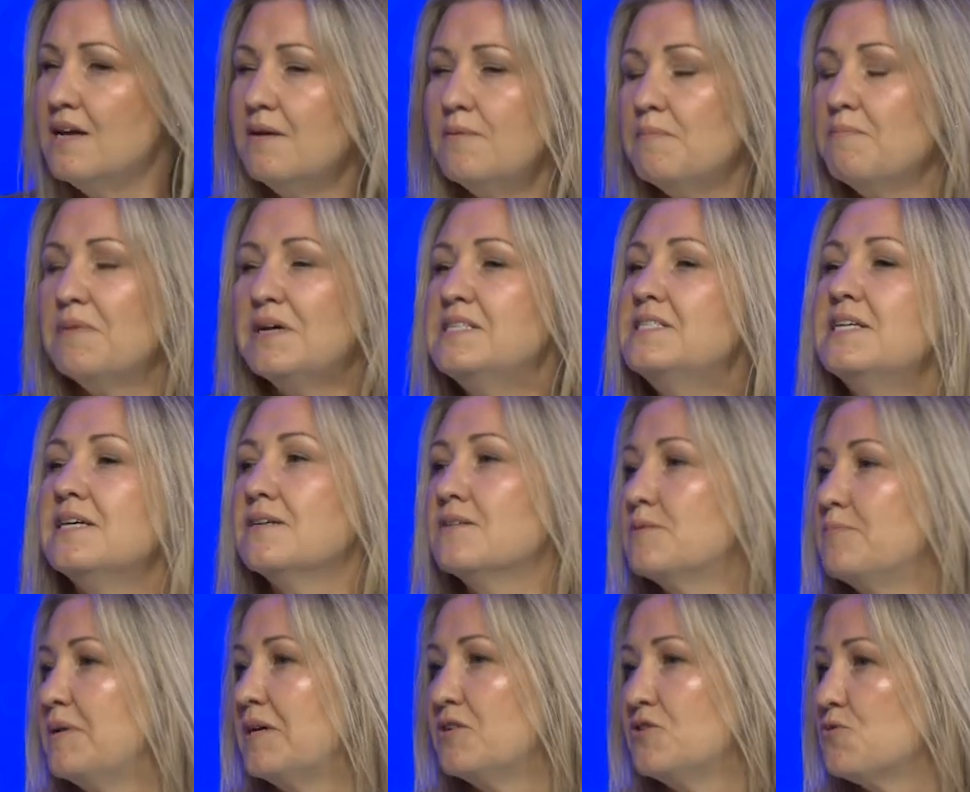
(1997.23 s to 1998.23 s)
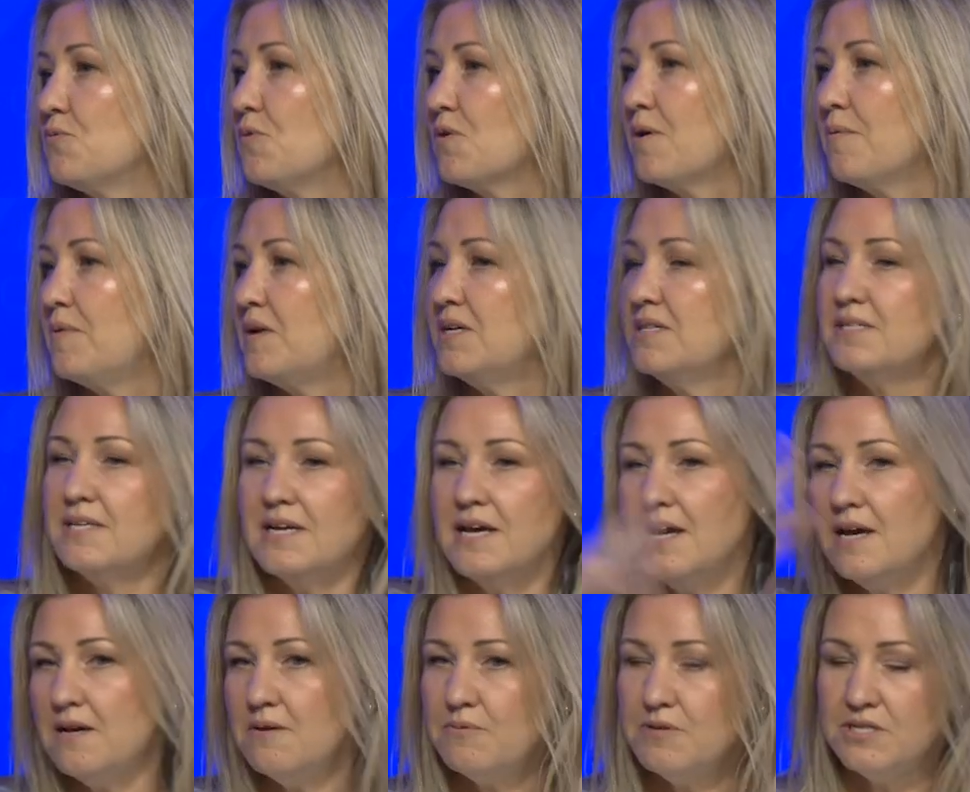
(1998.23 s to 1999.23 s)
My sales manager will come in and say,
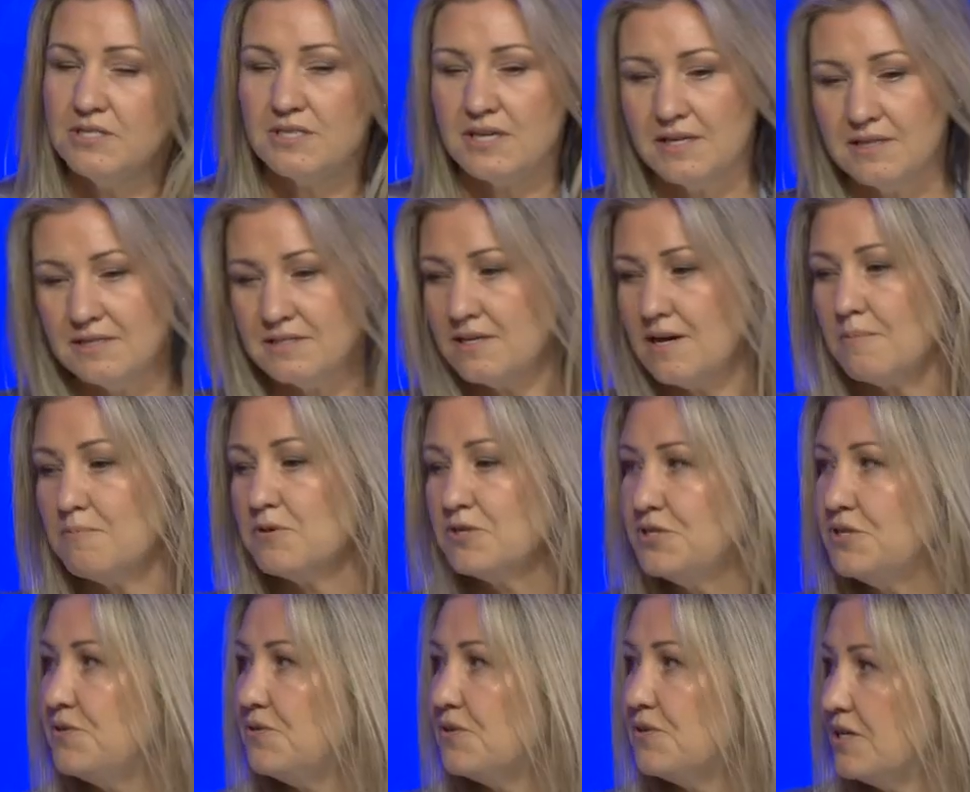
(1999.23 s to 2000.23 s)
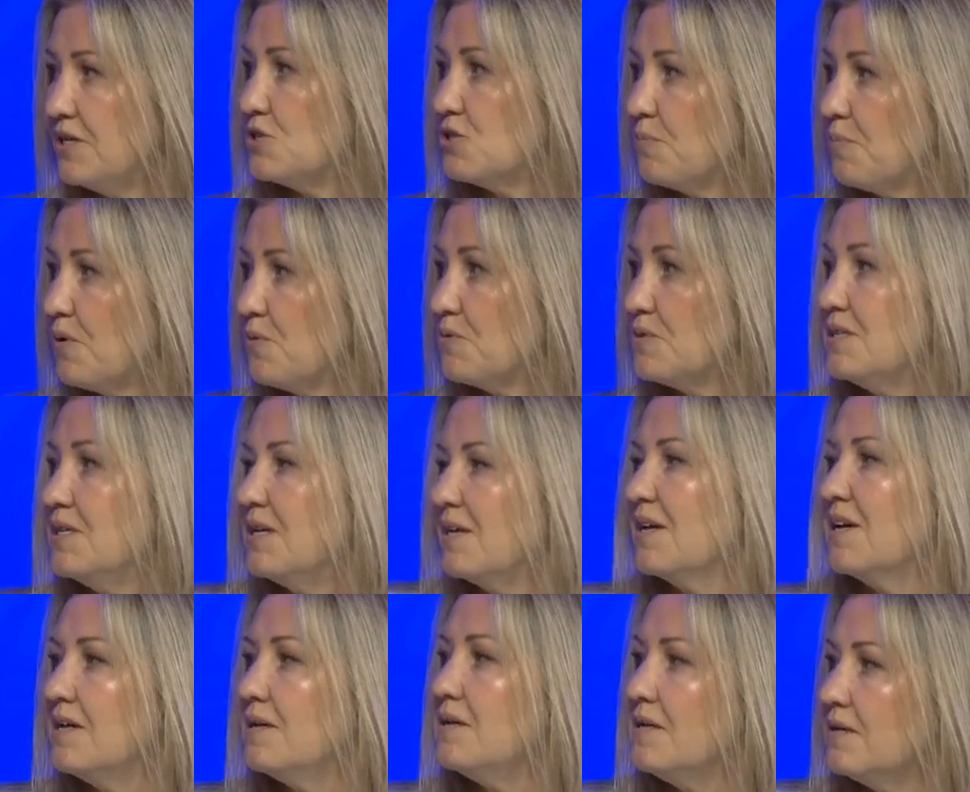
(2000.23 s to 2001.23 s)
hey, we just got this opportunity, and she'll post it,
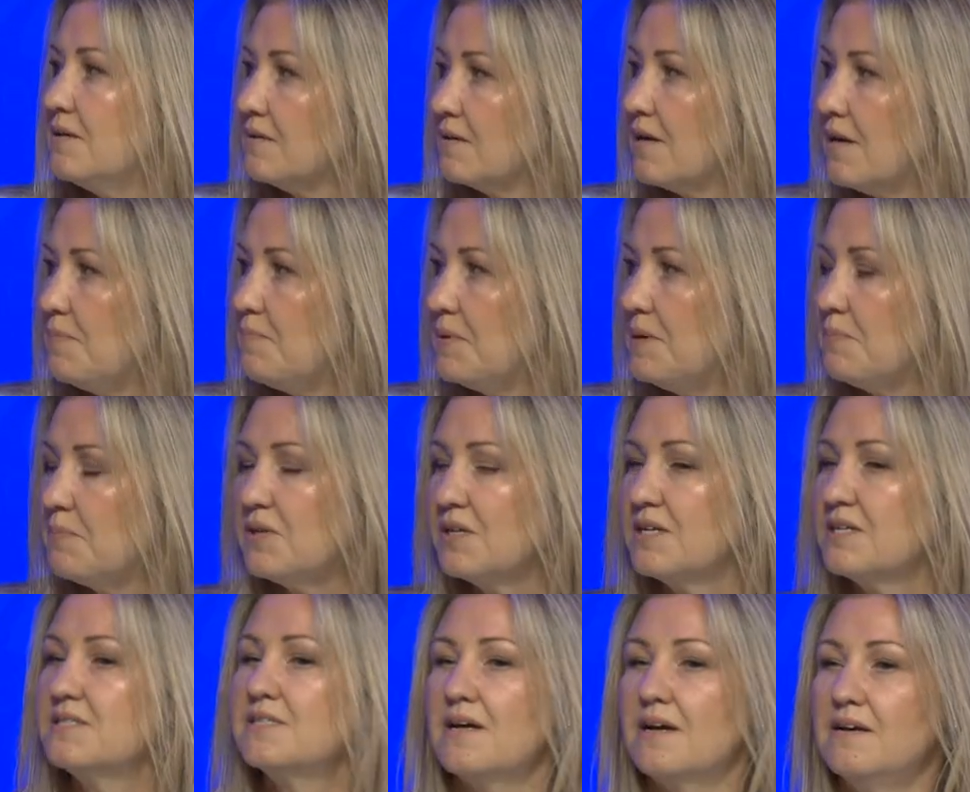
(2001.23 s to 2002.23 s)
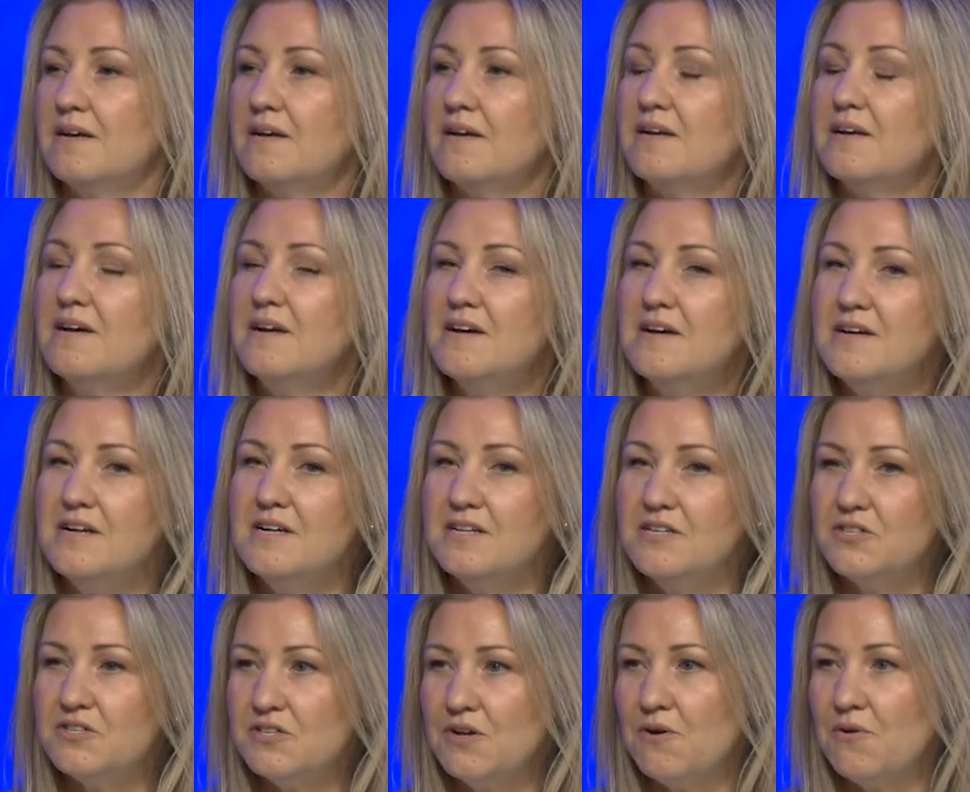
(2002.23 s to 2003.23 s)
get people excited.
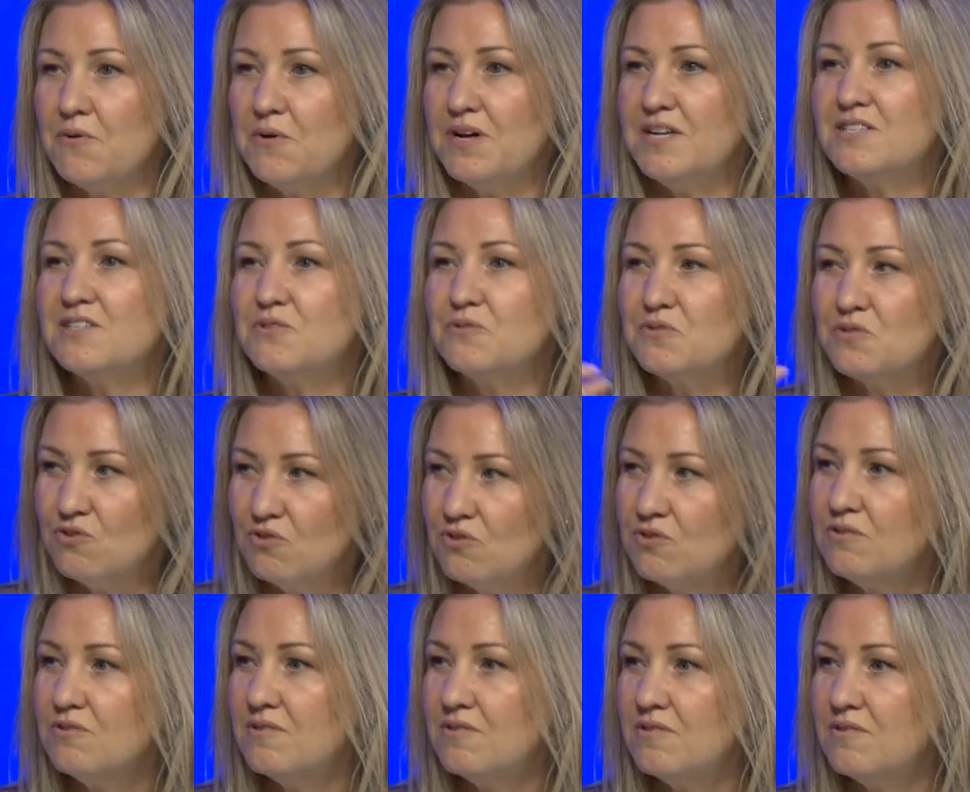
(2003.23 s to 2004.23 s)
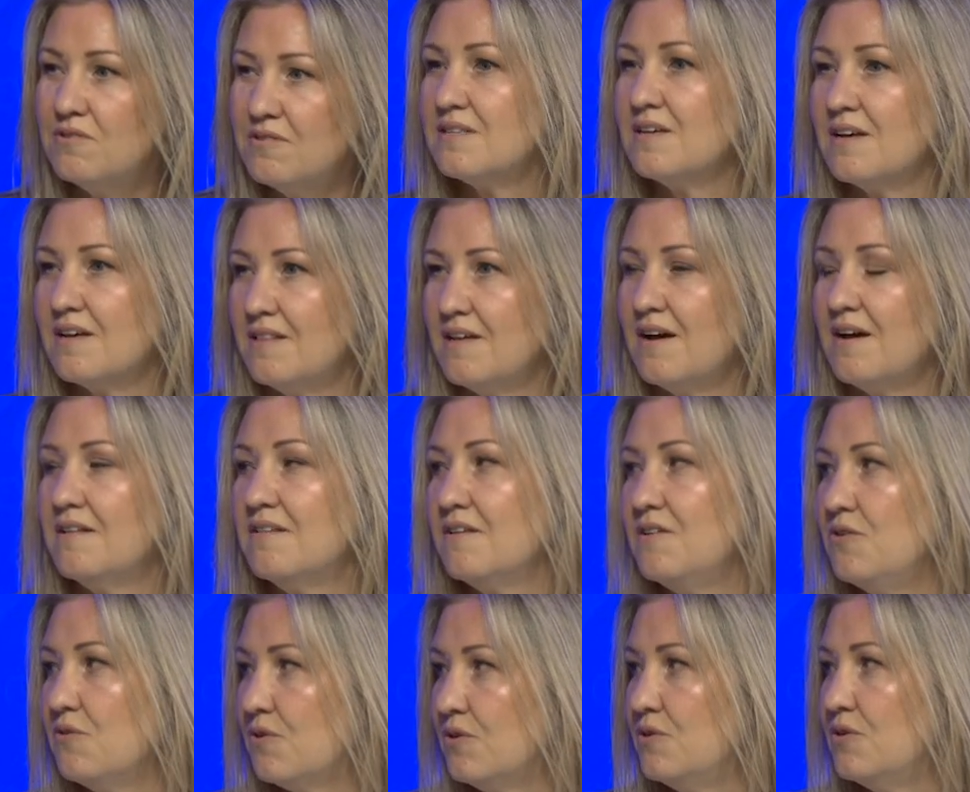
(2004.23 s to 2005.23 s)
So it's those little things like that
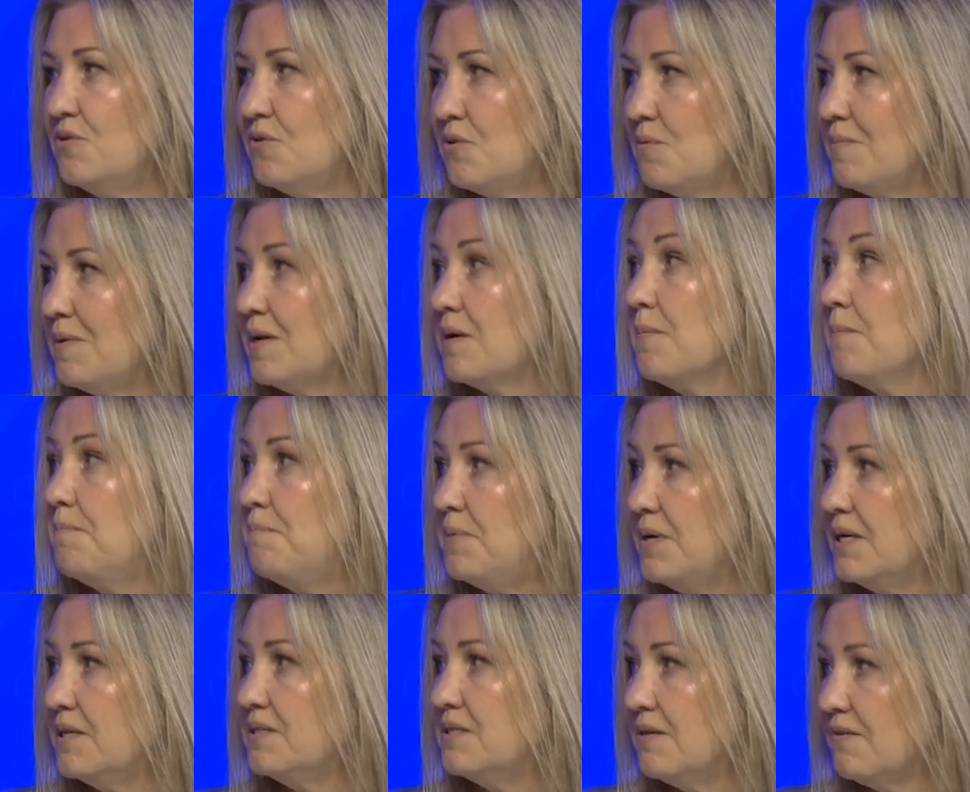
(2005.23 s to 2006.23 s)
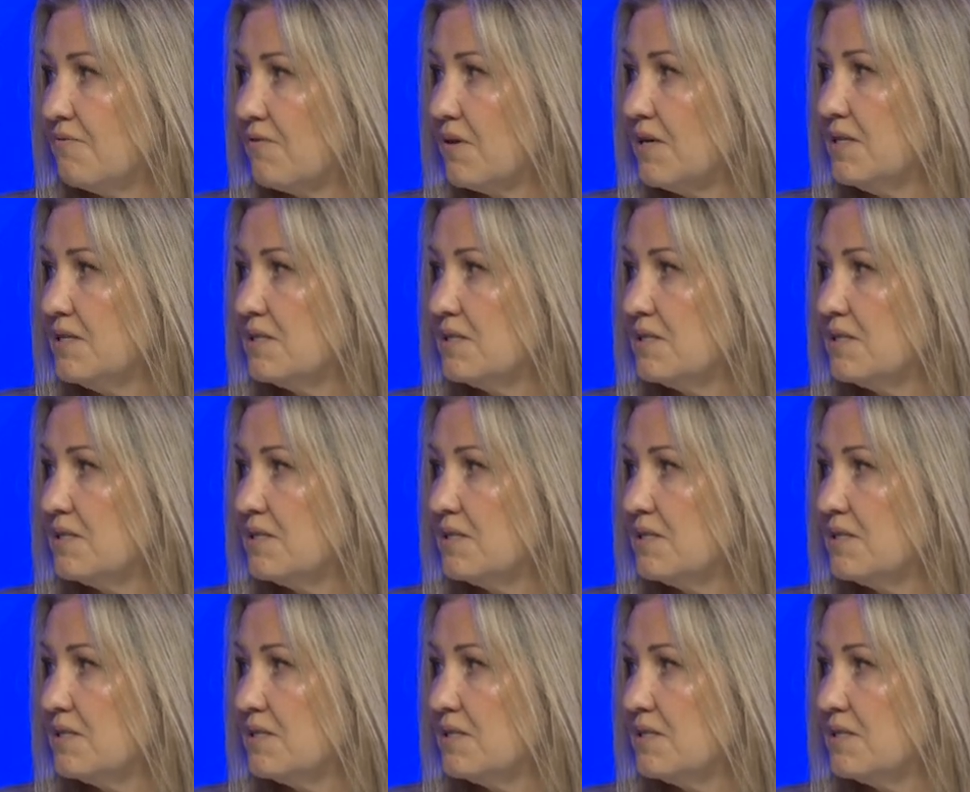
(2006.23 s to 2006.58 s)
you can do that make a big difference.